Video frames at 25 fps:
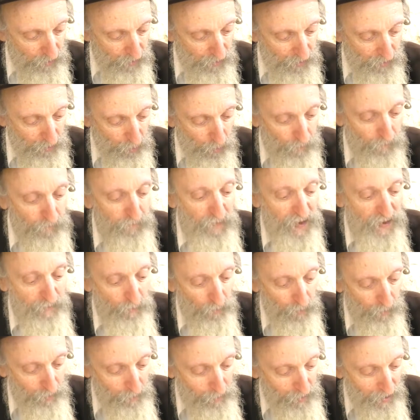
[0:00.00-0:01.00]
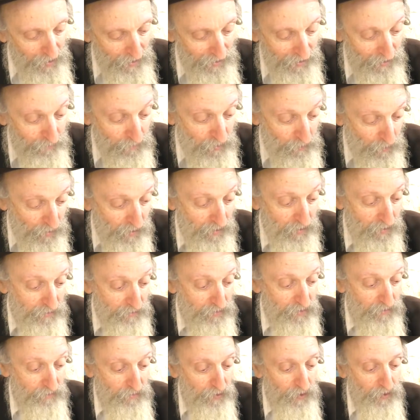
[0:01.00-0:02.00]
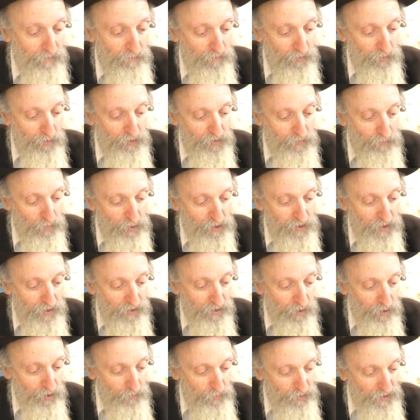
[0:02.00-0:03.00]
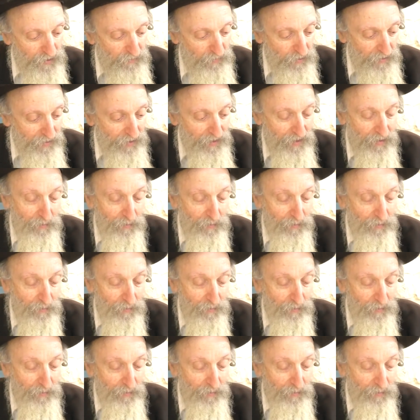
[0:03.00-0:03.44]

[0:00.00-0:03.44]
look favorably on him. He's probably most likely going to believe it.